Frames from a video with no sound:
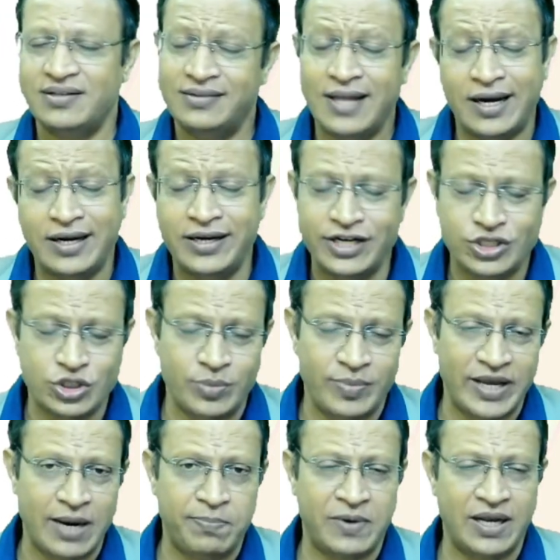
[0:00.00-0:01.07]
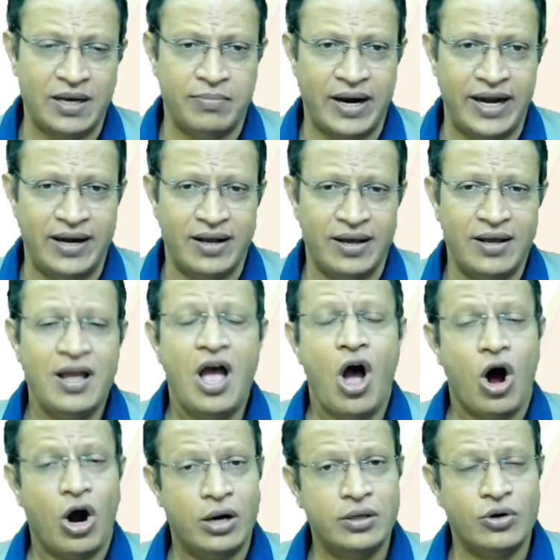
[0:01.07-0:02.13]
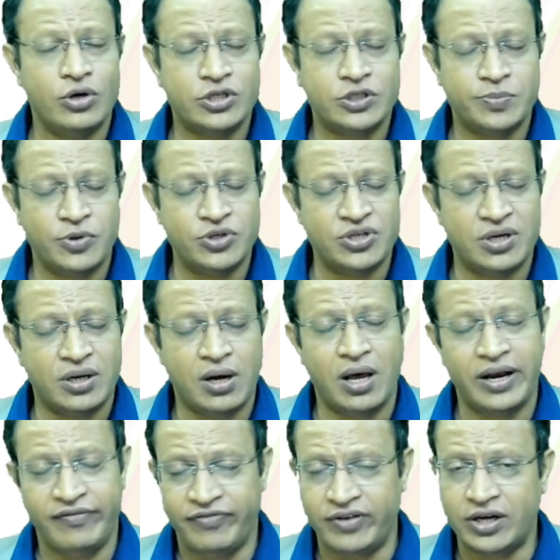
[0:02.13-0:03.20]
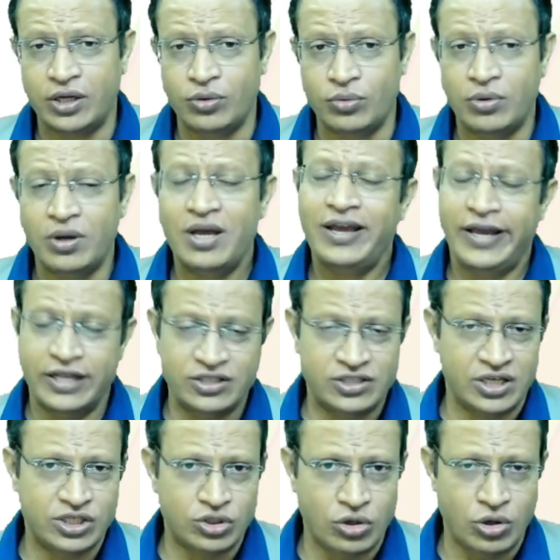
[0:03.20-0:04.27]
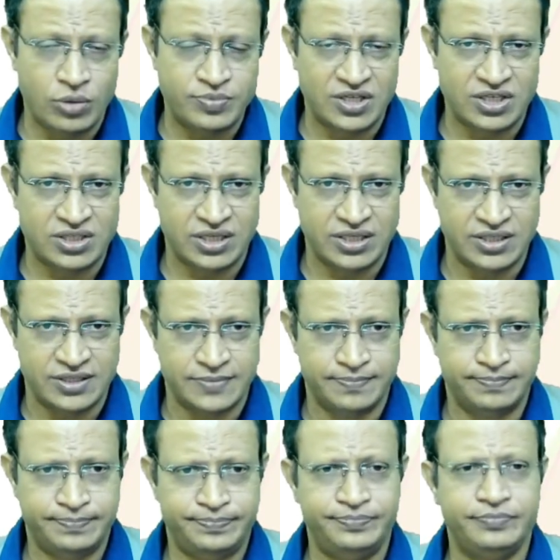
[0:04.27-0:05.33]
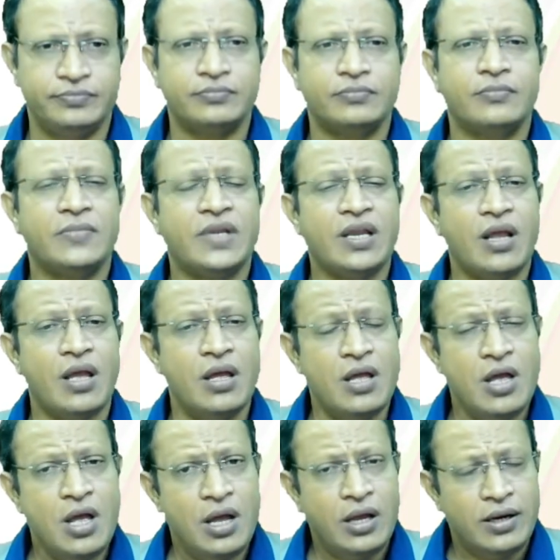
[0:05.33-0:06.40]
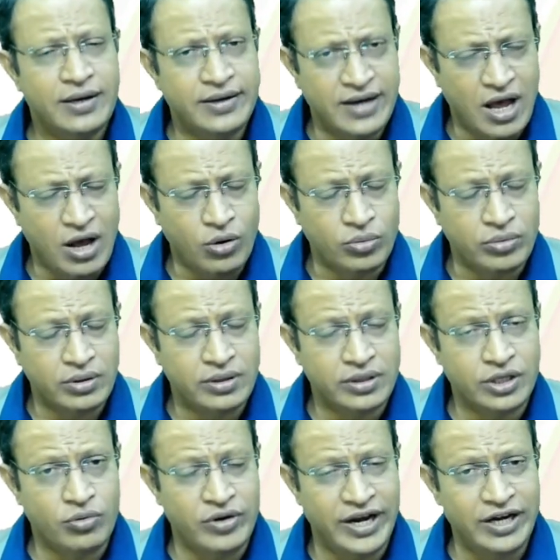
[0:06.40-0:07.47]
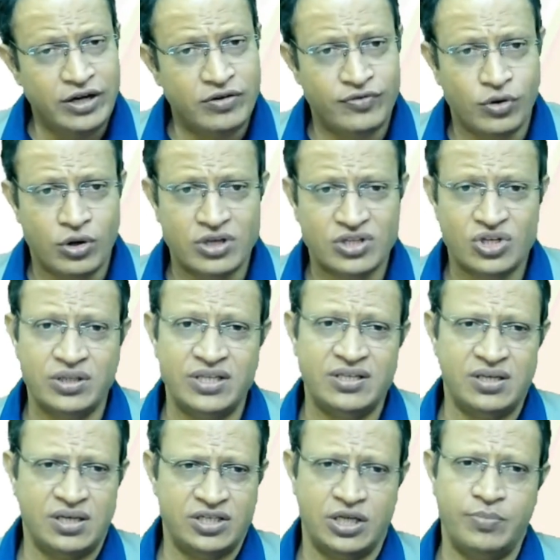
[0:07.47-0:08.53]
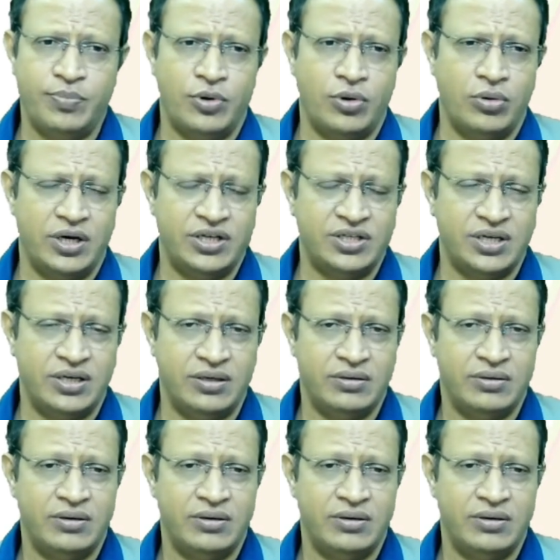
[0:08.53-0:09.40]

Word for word: That needs to be kept in mind. Audio exposure are effective in sexual obsessions. Now you need to focus on the session progression.